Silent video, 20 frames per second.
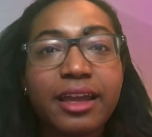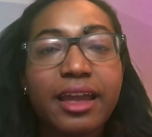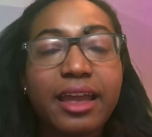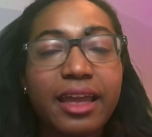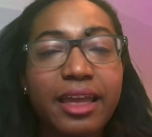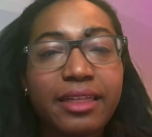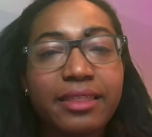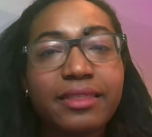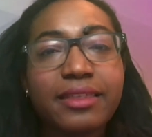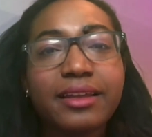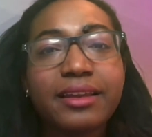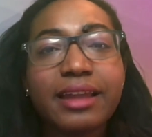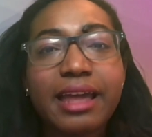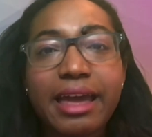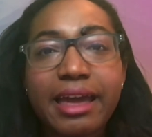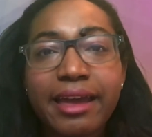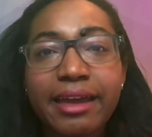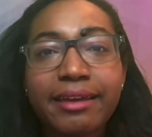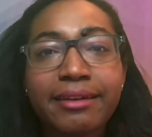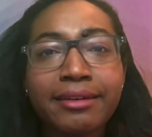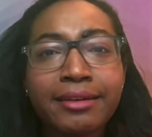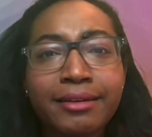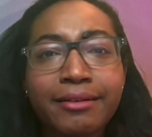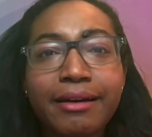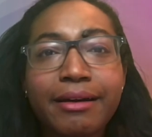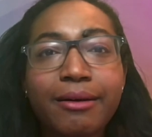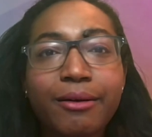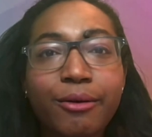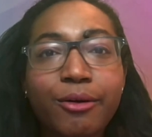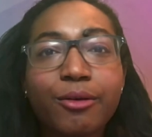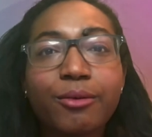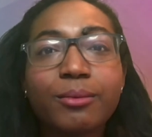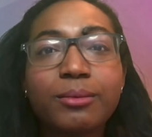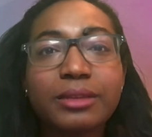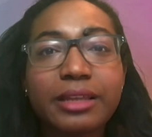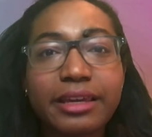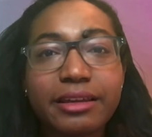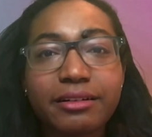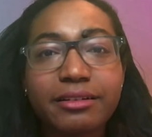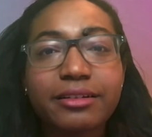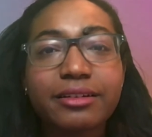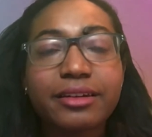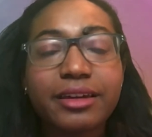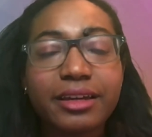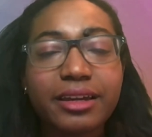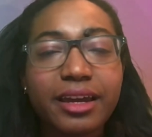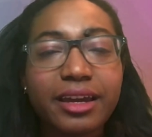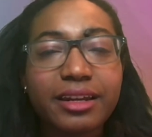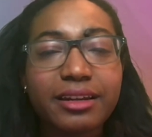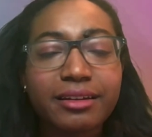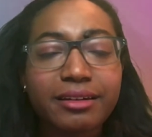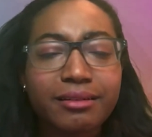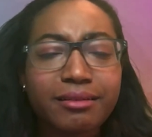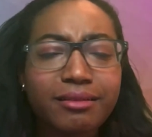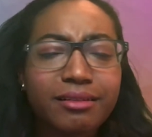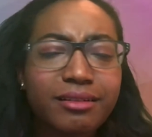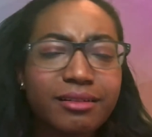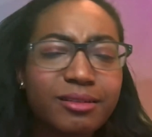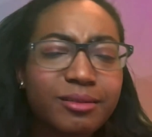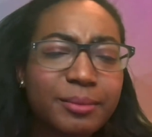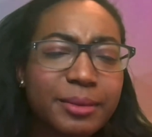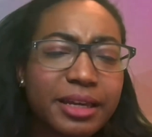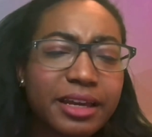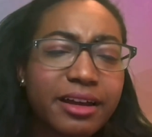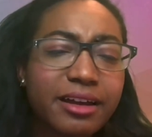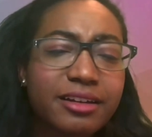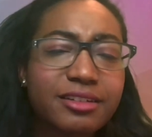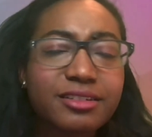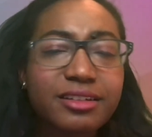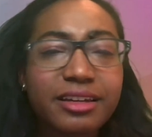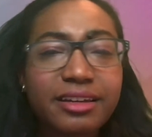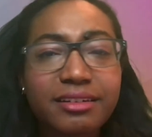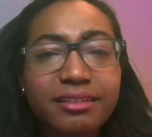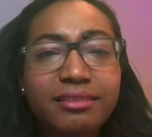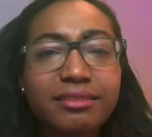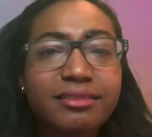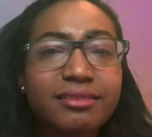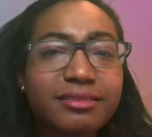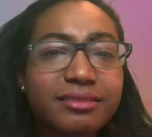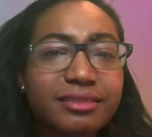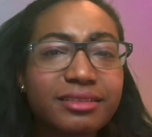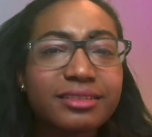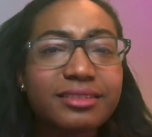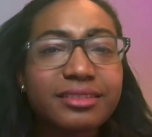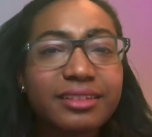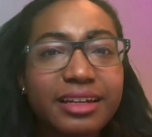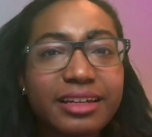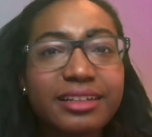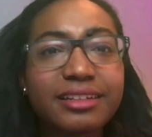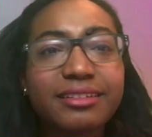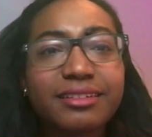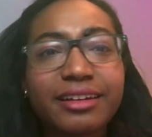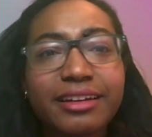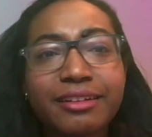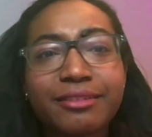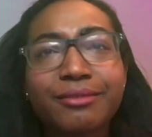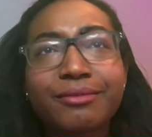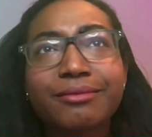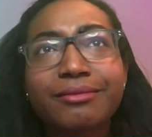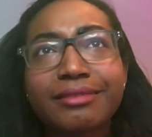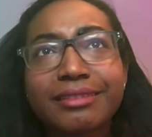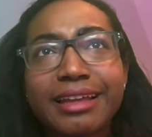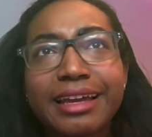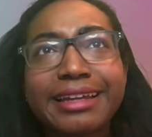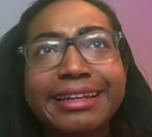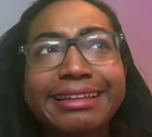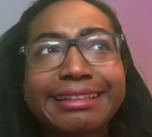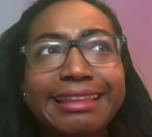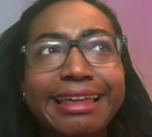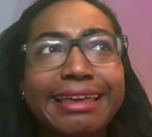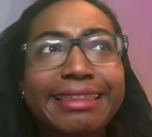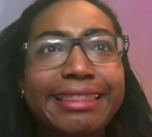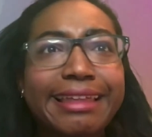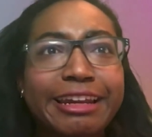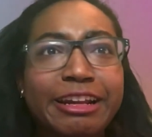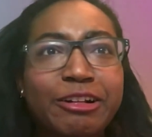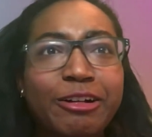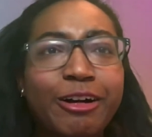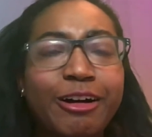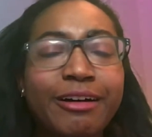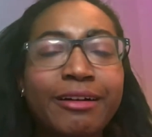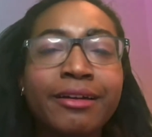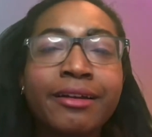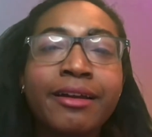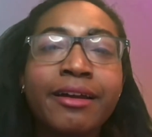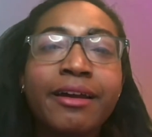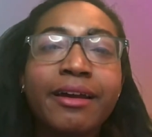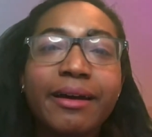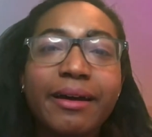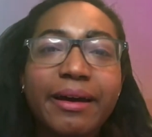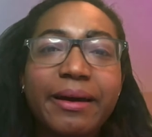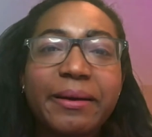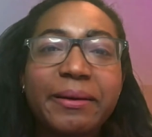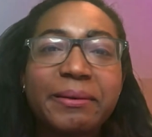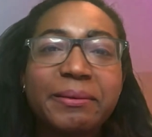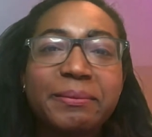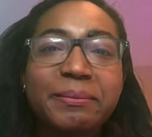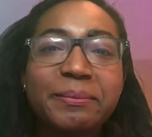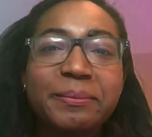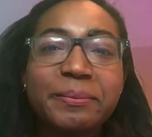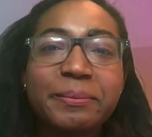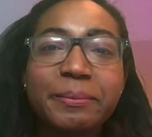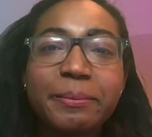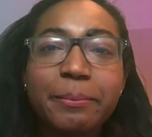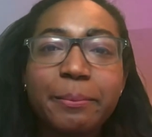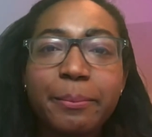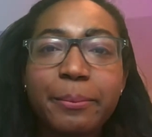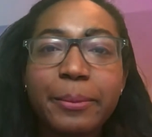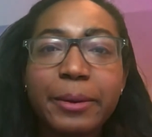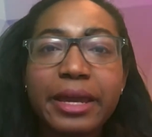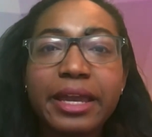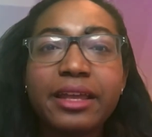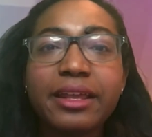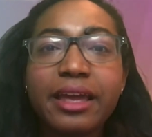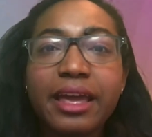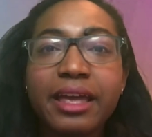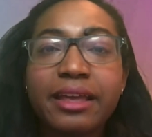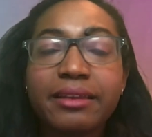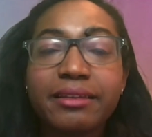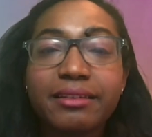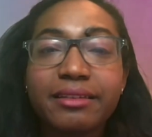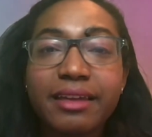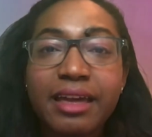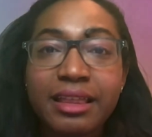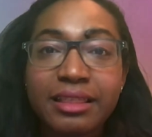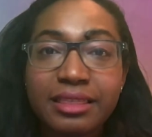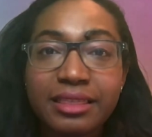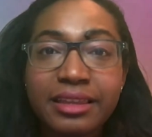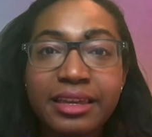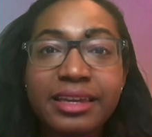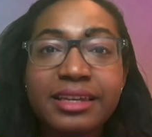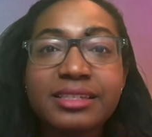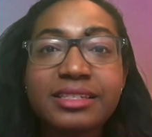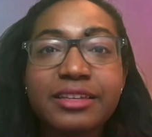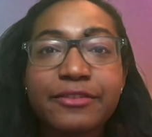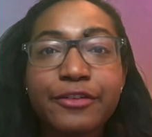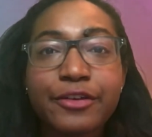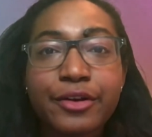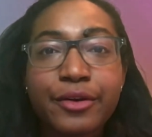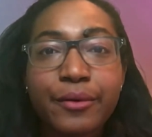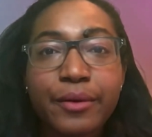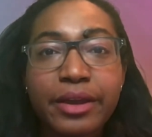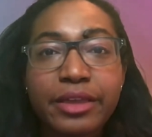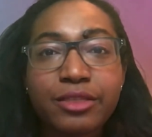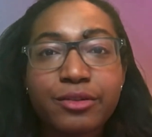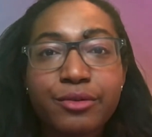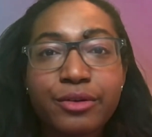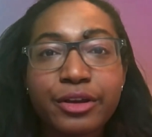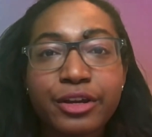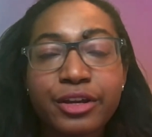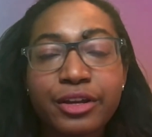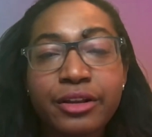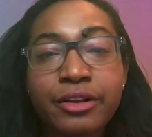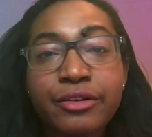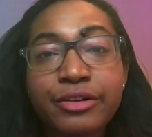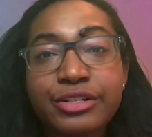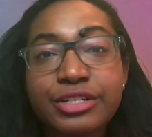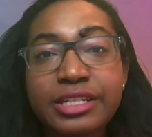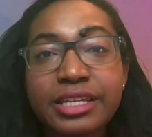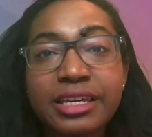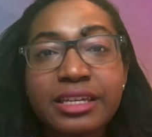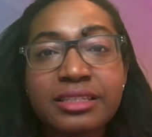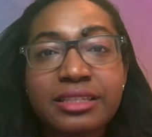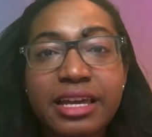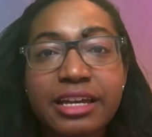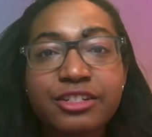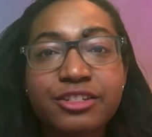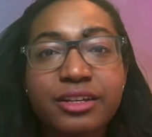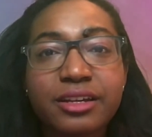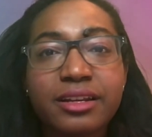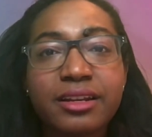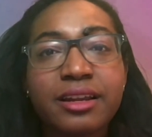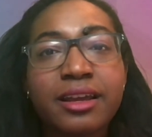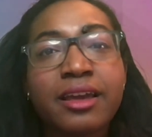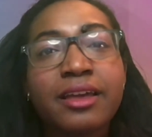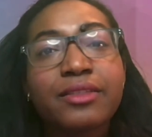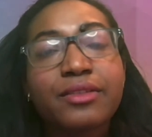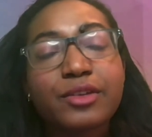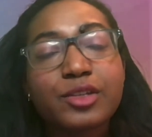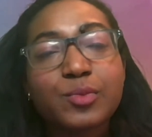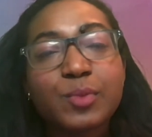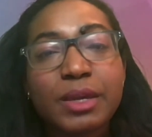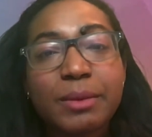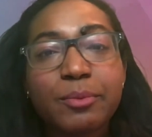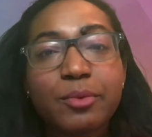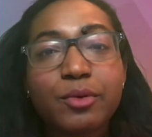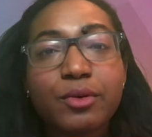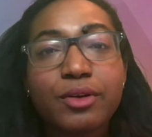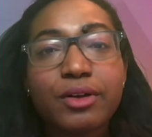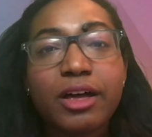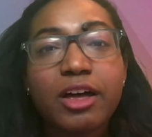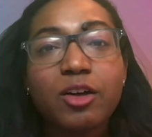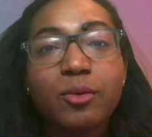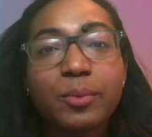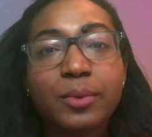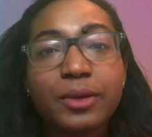And then, at home later you can kind of go, oh my gosh, like, oh, I didn't like that at all. um but at least if you're going through a good critique session, those people will help